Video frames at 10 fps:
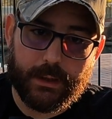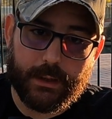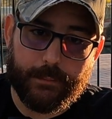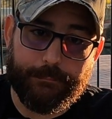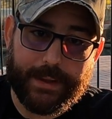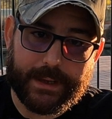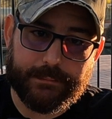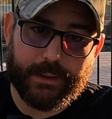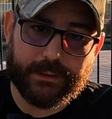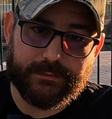uh,
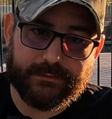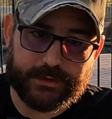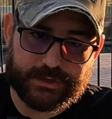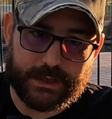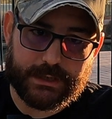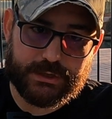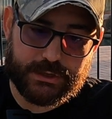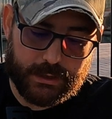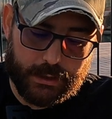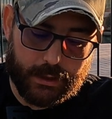band buttons to change.